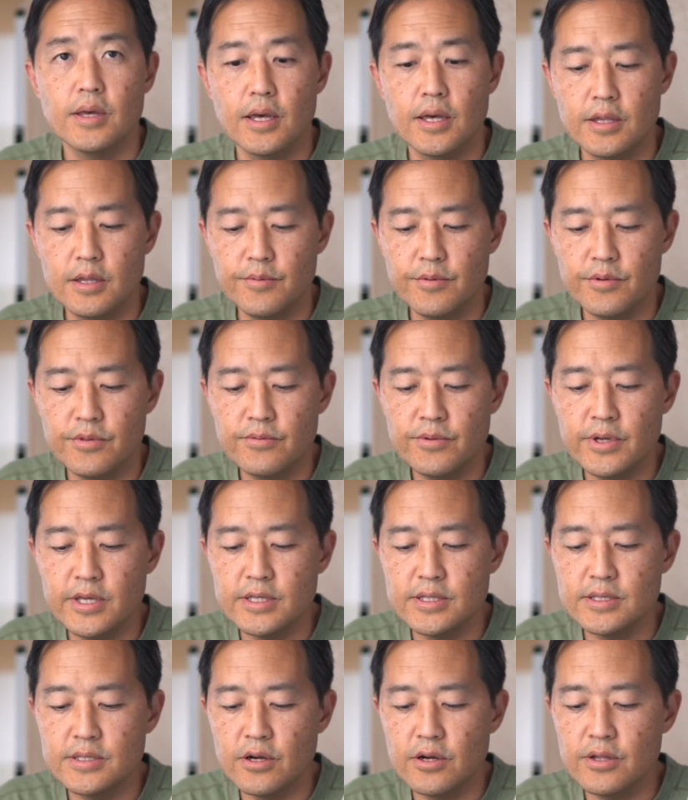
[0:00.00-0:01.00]
And number three,
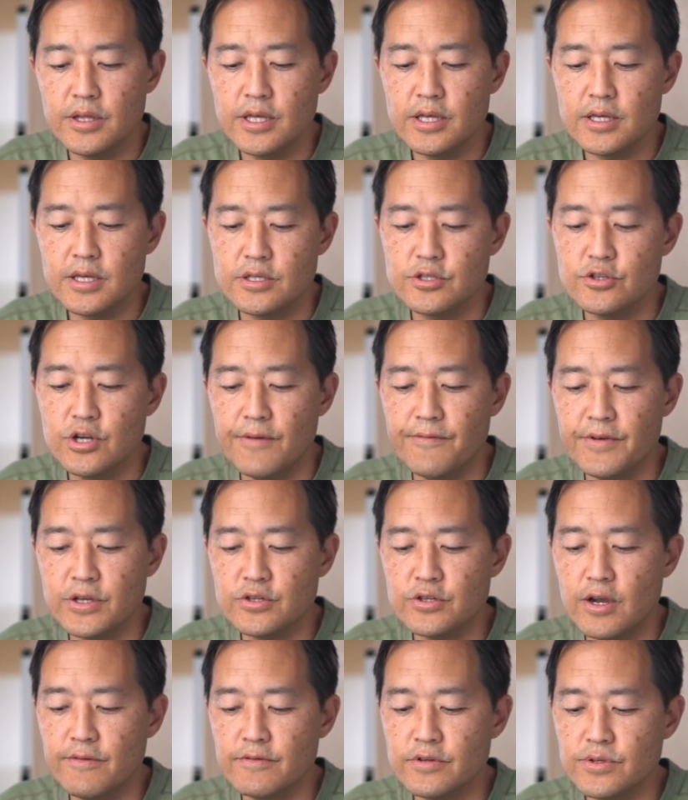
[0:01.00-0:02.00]
Starlink traffic
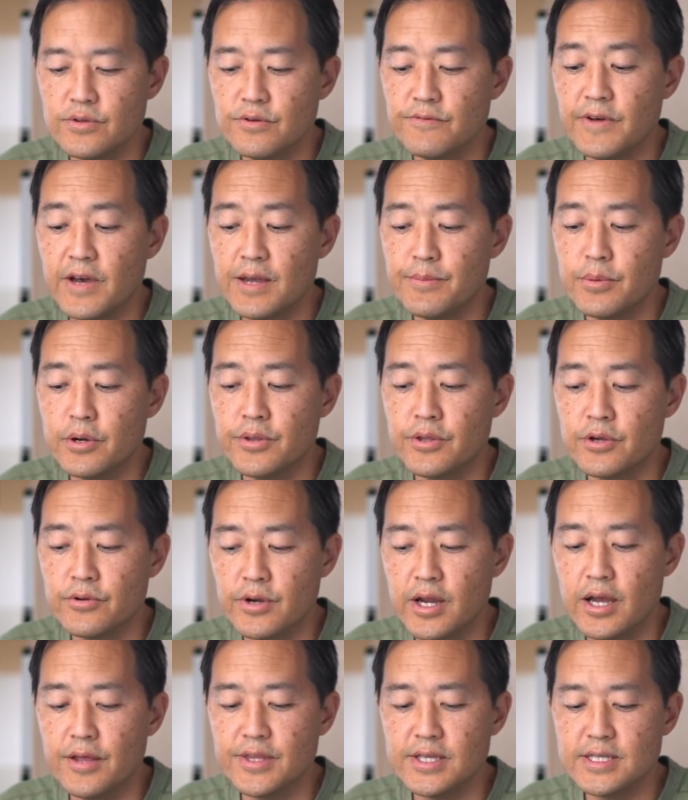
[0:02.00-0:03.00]
travels through fiber on the
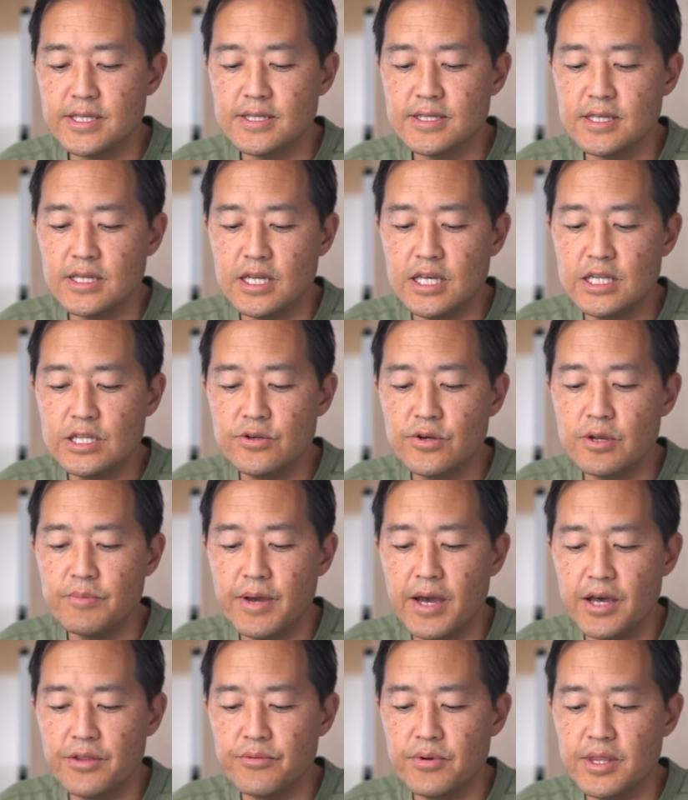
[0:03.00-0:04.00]
ground. This is an indirect
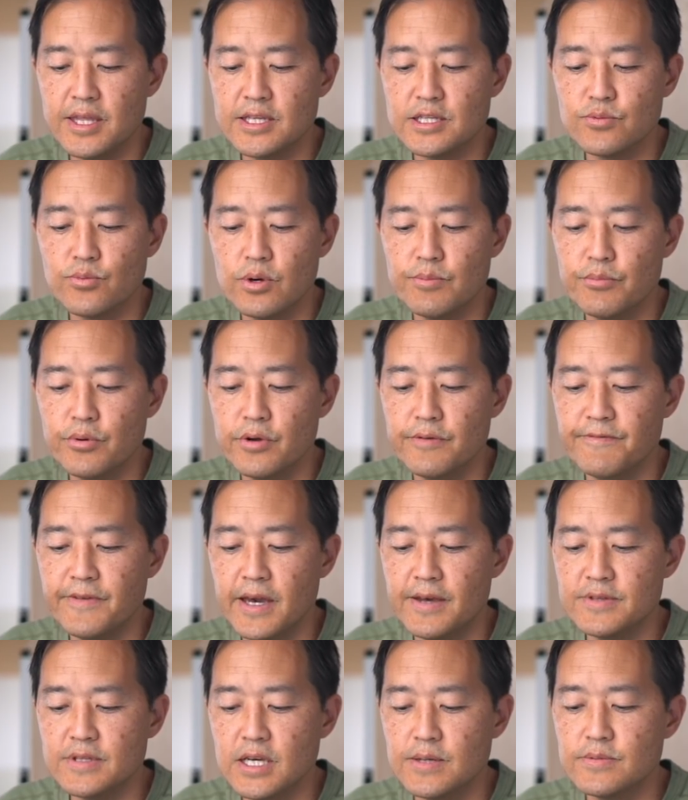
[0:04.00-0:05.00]
pathway that is
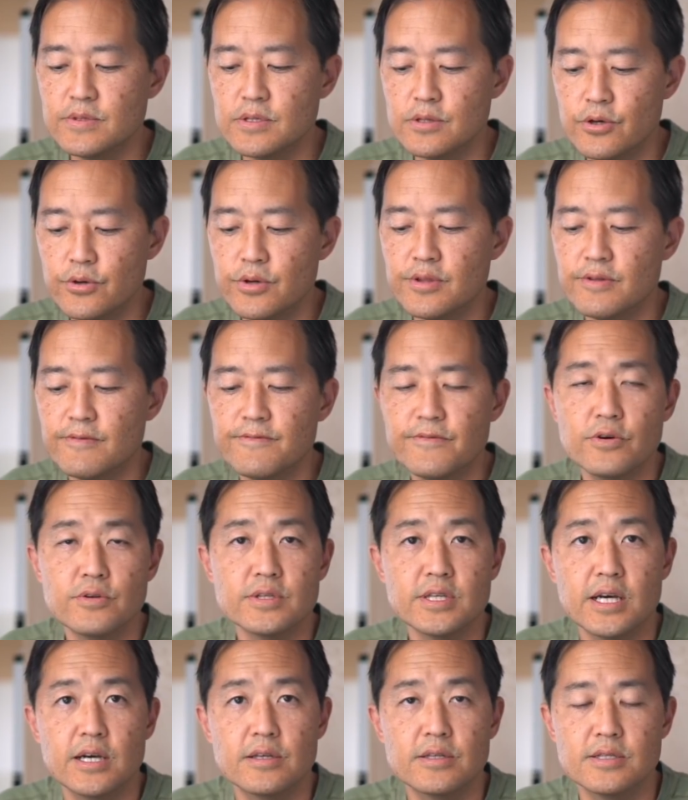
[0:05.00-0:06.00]
1.5 times slower than
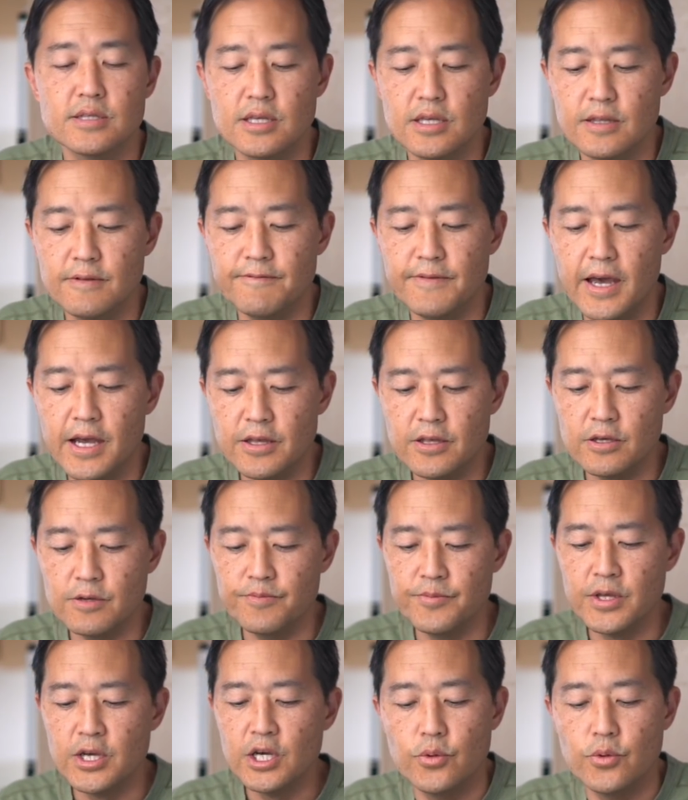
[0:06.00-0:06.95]
photons in vacuum.